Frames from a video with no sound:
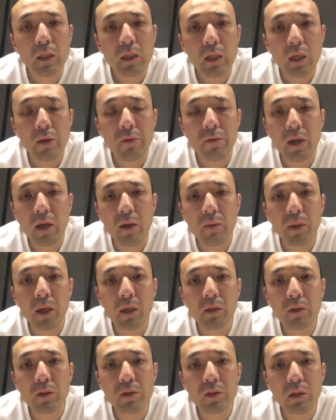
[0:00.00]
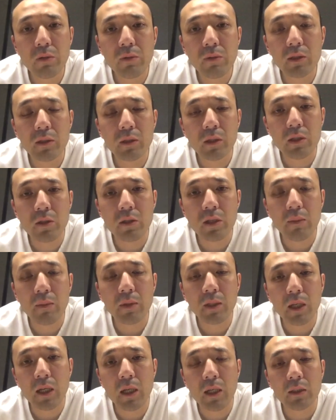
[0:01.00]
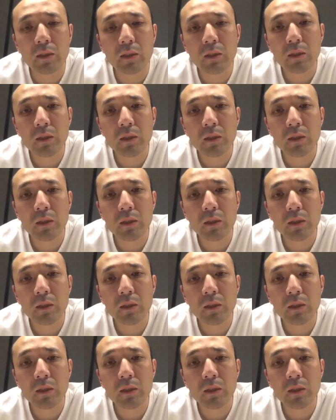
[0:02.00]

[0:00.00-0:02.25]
And we have partnership with Gemini.